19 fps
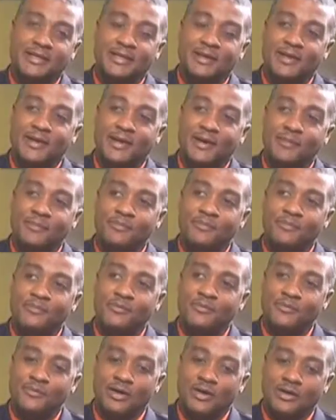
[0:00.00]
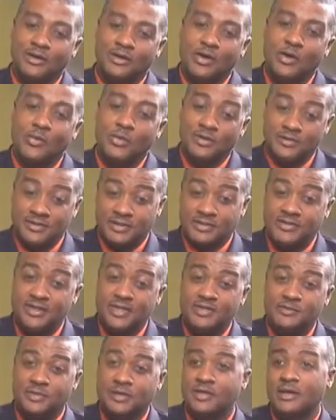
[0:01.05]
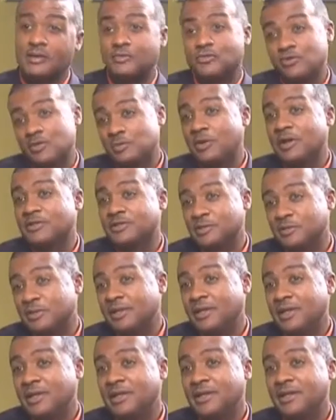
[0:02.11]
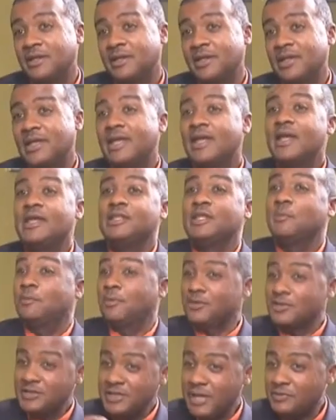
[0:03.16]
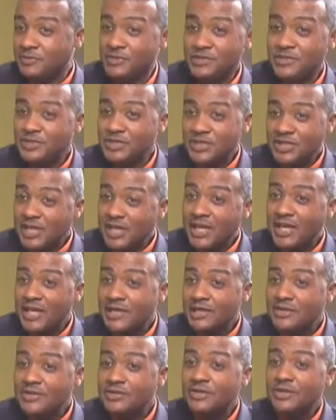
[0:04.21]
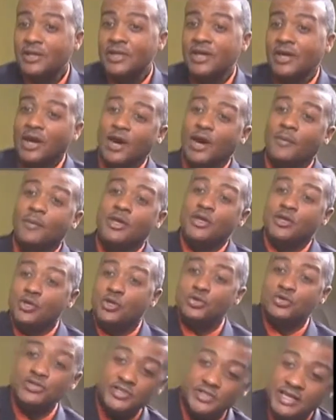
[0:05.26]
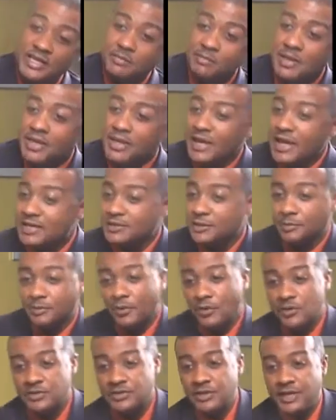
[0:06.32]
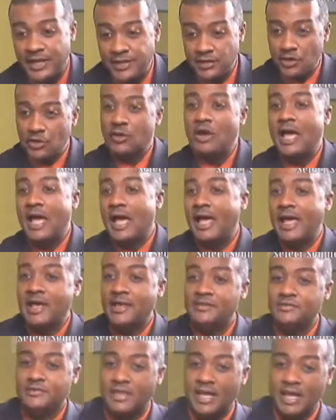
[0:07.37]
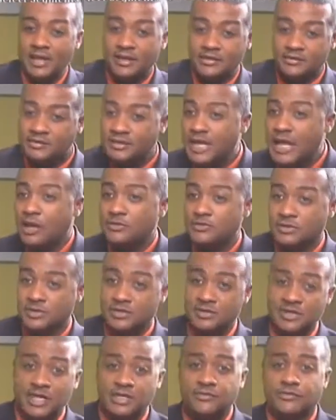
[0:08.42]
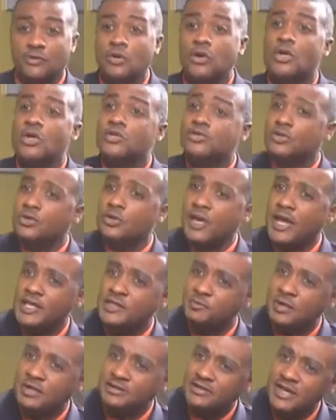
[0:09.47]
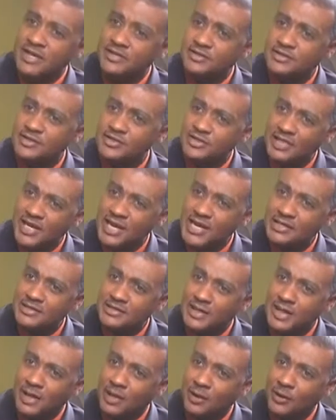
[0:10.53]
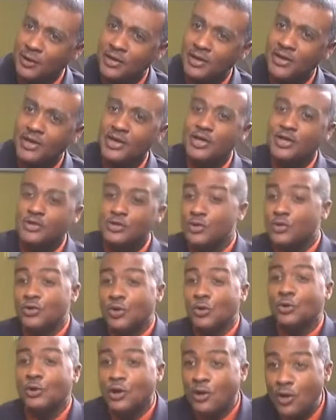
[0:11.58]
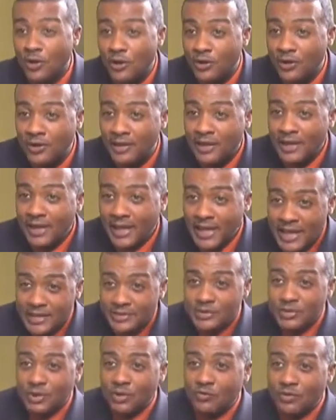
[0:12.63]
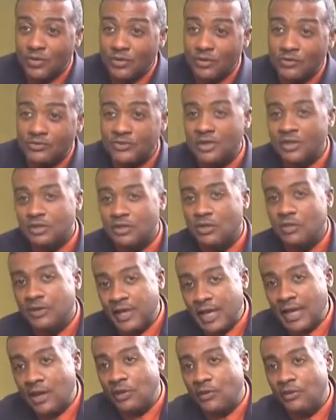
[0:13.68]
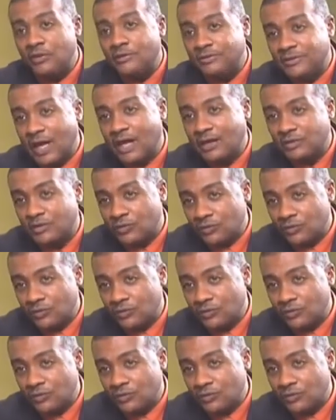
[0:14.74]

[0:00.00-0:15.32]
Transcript: that along with success becomes responsibility. The perceptions change. You see me as a person in your eyes that is now successful. So your expectations change now. You're no longer Angelo Reynolds, you're now Dr.